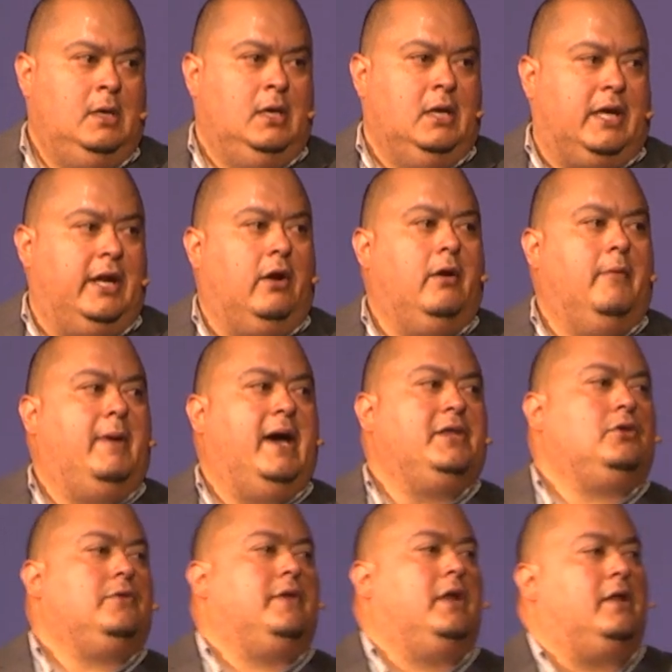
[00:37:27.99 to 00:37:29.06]
Can I remind
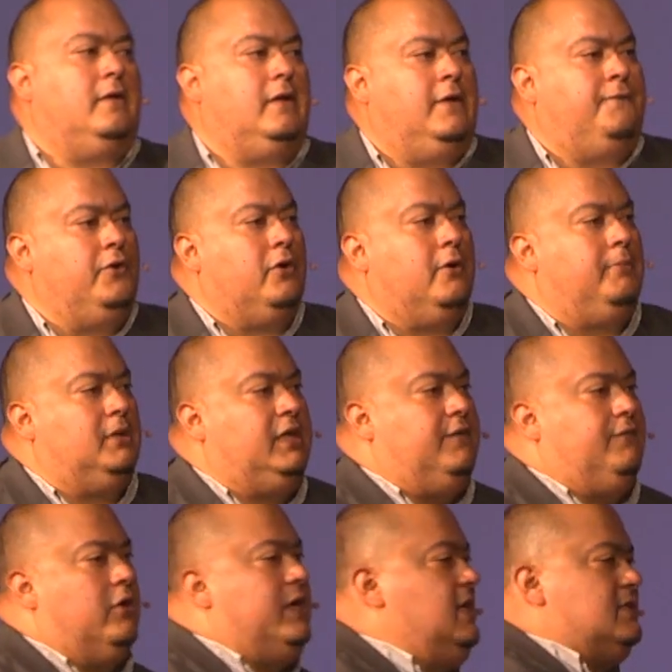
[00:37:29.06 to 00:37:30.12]
you that if you're a
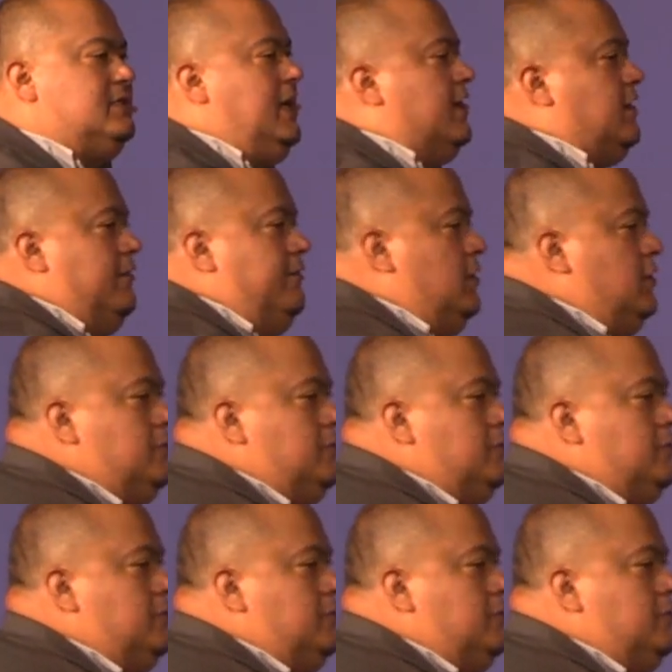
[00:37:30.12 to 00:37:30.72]
believer, He has not given you